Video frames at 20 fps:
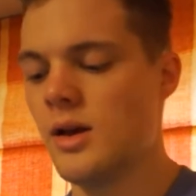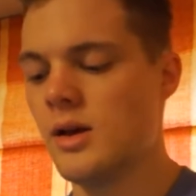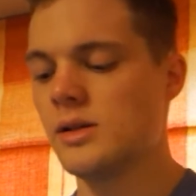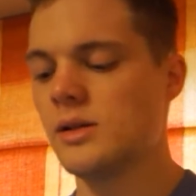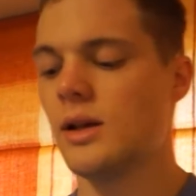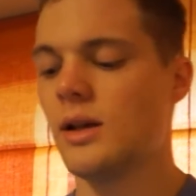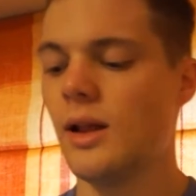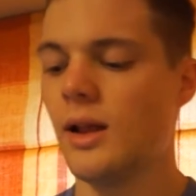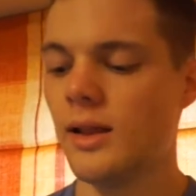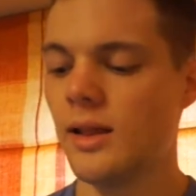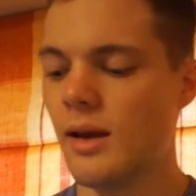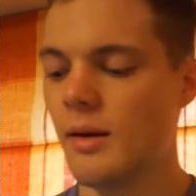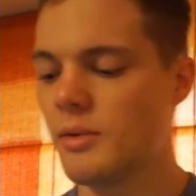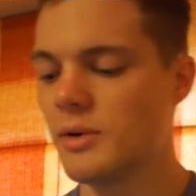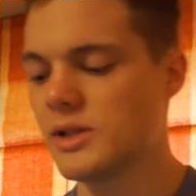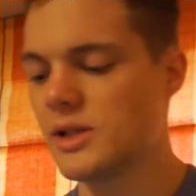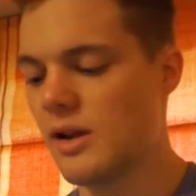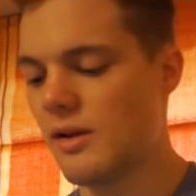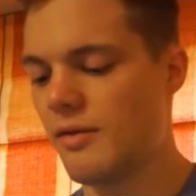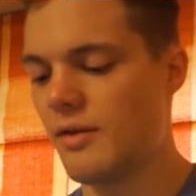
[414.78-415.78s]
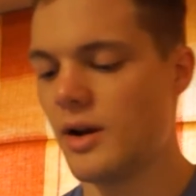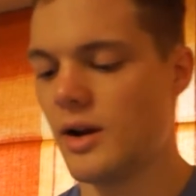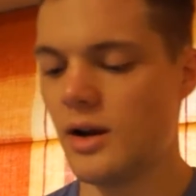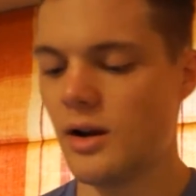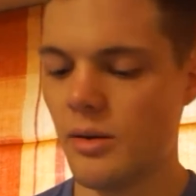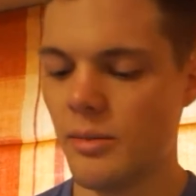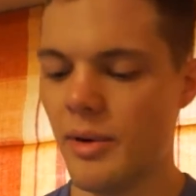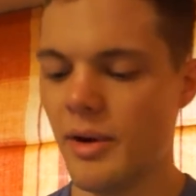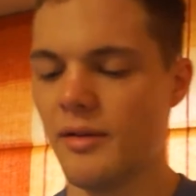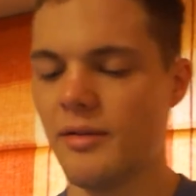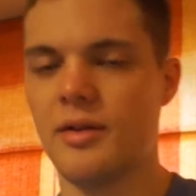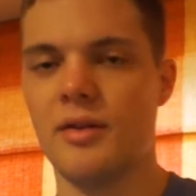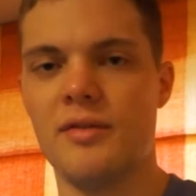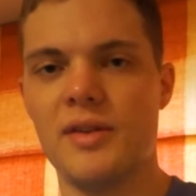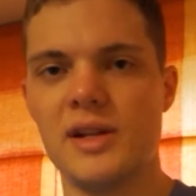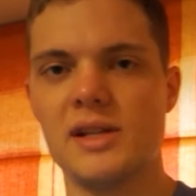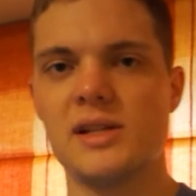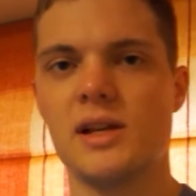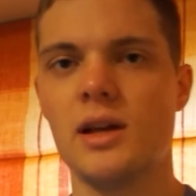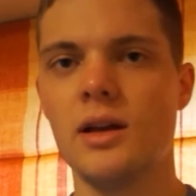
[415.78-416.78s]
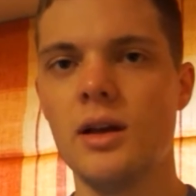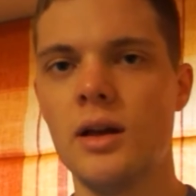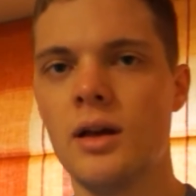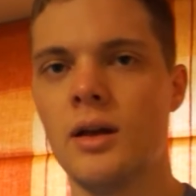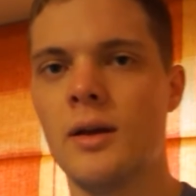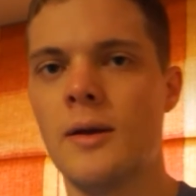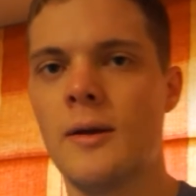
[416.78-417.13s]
So there was definitely a little bit of convincing,